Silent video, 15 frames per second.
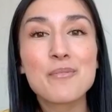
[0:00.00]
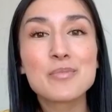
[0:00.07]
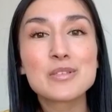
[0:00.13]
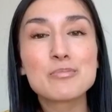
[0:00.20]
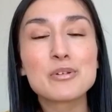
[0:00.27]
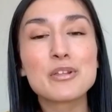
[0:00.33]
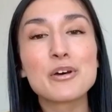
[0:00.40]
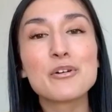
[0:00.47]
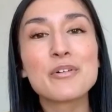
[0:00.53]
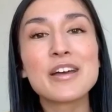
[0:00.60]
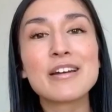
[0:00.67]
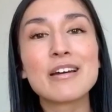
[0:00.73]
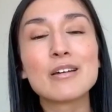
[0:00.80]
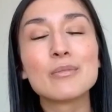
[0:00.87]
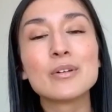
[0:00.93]
below and
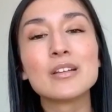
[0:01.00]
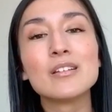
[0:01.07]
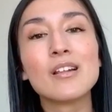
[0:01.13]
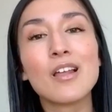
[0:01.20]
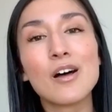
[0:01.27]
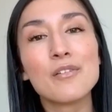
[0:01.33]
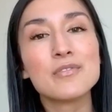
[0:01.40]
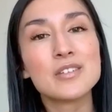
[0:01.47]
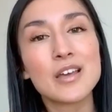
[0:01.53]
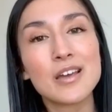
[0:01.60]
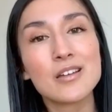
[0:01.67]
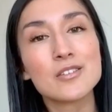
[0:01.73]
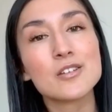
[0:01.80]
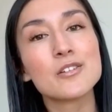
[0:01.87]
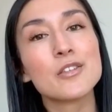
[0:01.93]
I would love to
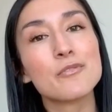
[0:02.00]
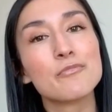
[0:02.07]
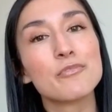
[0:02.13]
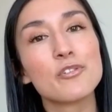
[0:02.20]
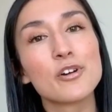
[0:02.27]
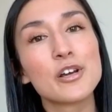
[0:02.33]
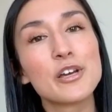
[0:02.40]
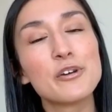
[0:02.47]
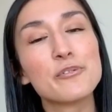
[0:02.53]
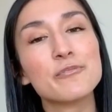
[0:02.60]
answer them for you.